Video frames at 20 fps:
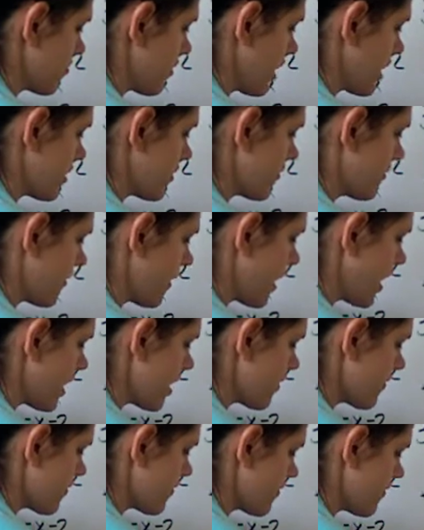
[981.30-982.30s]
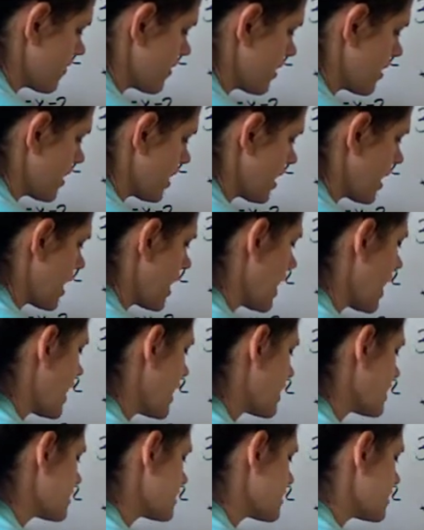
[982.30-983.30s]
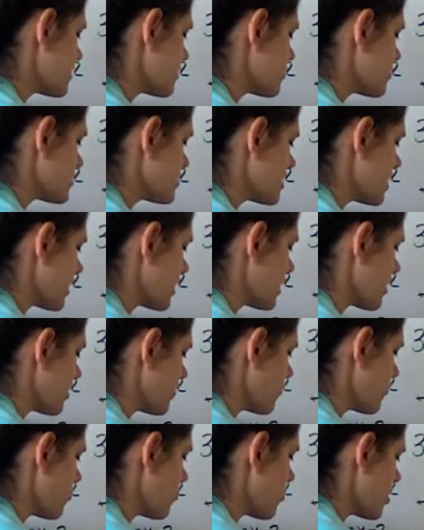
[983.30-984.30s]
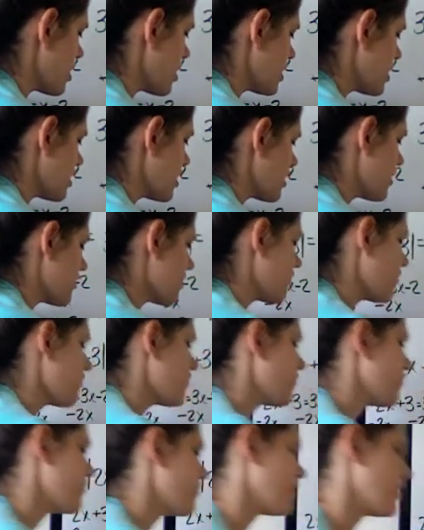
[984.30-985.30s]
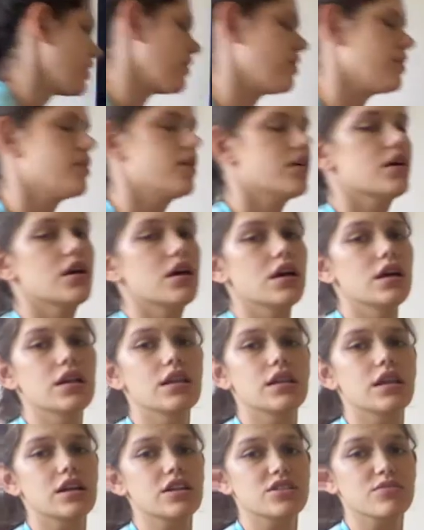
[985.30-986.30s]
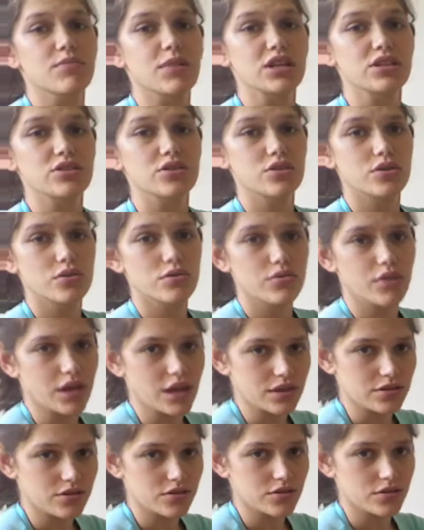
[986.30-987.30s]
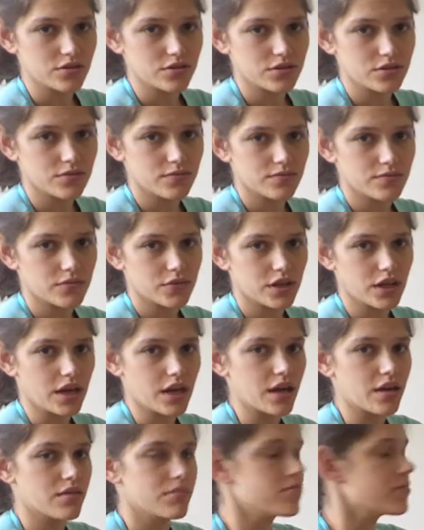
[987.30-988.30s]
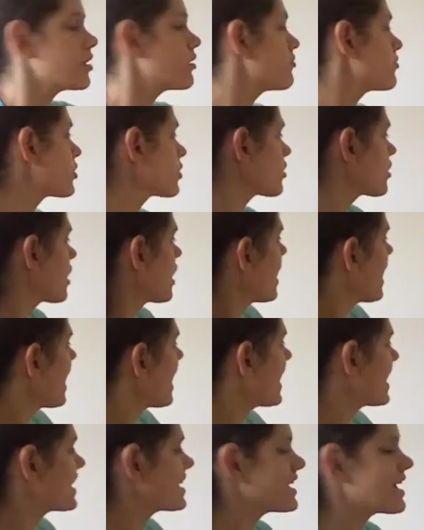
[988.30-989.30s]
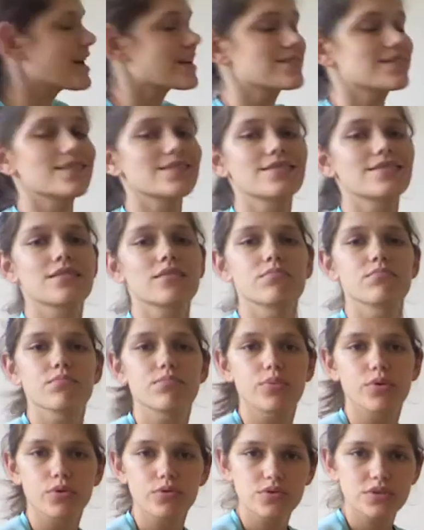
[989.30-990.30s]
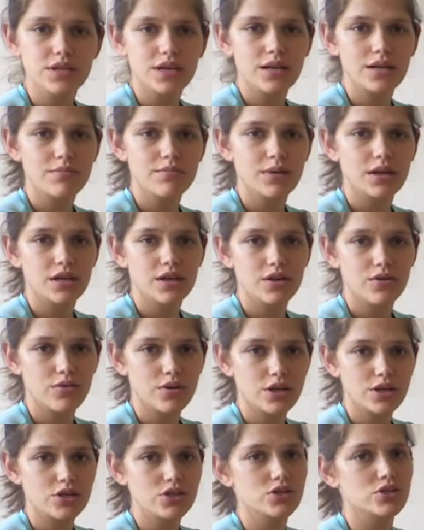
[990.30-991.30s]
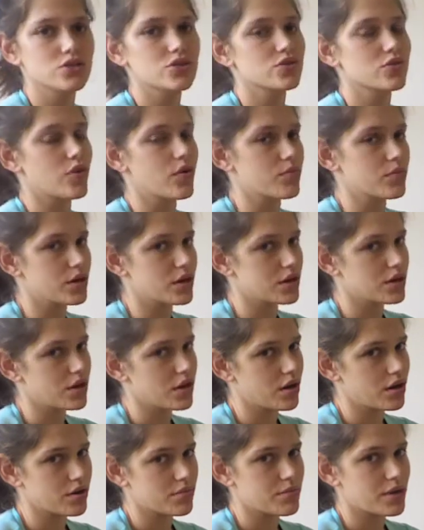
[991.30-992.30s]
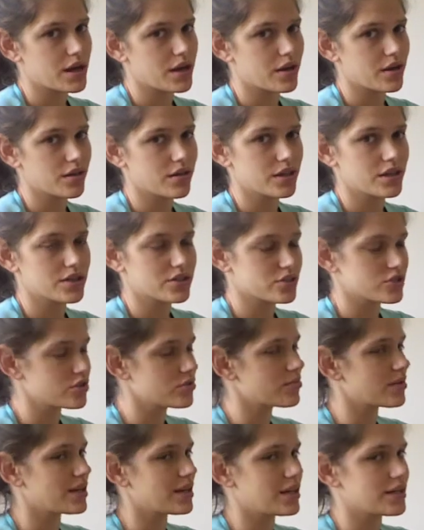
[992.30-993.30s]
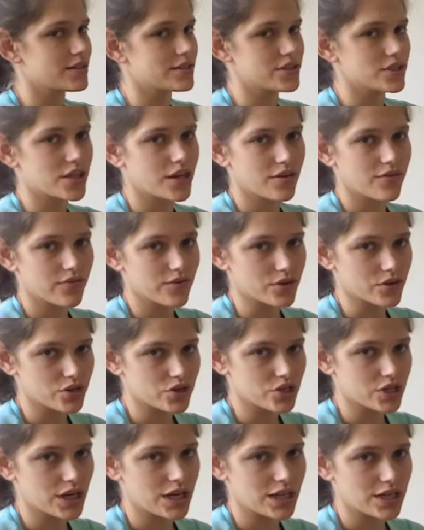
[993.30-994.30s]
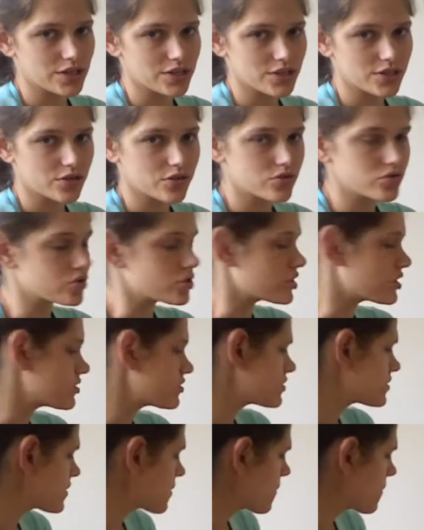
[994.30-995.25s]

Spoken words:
by the 5. X equals negative 1/5. There's my two answers. Okay, remember, I had x's on both sides of my equation, so I'm going to automatically assume I need to check for extraneous solutions.